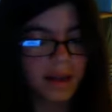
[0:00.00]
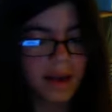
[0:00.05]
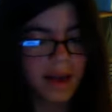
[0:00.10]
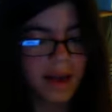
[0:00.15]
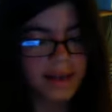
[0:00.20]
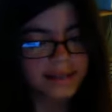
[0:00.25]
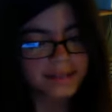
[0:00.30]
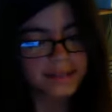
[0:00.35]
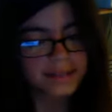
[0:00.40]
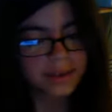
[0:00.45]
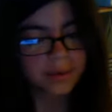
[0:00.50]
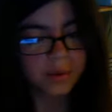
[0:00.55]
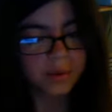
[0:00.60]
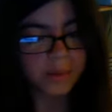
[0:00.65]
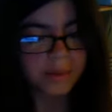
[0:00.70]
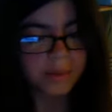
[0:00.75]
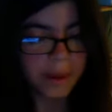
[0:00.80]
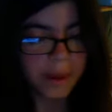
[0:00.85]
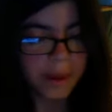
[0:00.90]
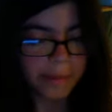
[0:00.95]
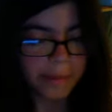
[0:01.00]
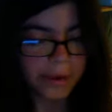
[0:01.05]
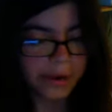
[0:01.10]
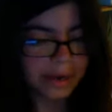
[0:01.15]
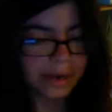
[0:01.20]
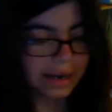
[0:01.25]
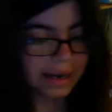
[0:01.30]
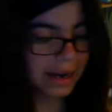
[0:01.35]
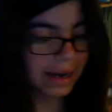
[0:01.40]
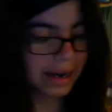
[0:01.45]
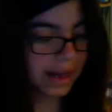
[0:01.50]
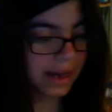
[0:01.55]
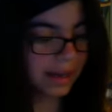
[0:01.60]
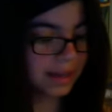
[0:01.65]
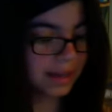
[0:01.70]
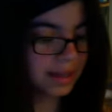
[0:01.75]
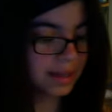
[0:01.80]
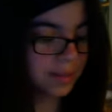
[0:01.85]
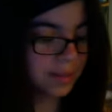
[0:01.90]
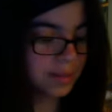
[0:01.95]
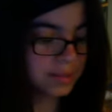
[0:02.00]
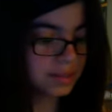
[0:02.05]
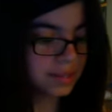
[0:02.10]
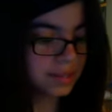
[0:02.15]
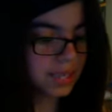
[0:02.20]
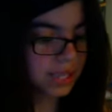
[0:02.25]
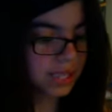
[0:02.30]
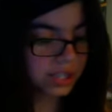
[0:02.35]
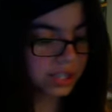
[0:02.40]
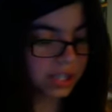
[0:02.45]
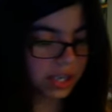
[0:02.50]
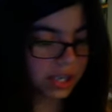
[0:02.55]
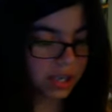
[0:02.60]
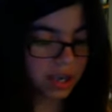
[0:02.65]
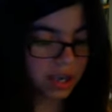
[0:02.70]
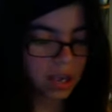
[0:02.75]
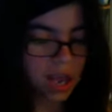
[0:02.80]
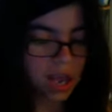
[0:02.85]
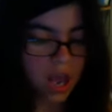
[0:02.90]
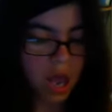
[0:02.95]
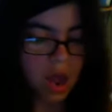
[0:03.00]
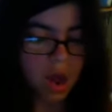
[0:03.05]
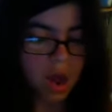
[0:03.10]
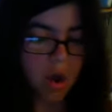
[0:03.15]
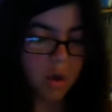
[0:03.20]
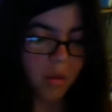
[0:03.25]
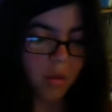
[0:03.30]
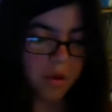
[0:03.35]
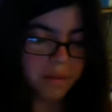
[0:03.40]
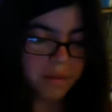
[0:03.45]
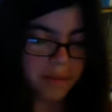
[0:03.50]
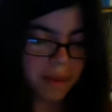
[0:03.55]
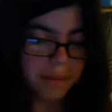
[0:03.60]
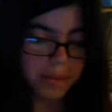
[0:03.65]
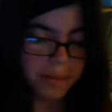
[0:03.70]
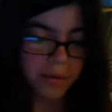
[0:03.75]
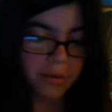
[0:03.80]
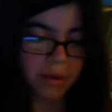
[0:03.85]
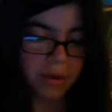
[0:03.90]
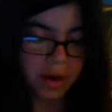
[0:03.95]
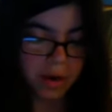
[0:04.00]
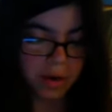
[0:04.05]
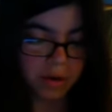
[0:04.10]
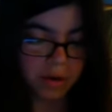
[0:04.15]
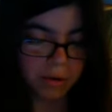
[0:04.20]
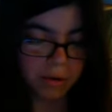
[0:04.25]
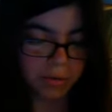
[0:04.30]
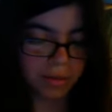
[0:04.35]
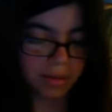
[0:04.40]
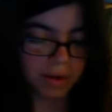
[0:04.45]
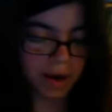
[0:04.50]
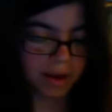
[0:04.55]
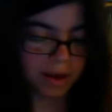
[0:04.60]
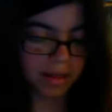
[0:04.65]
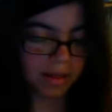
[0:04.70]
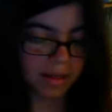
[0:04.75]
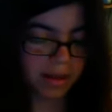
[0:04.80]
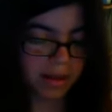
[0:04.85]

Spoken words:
I still remember it like it was yesterday. Remember what, compadre?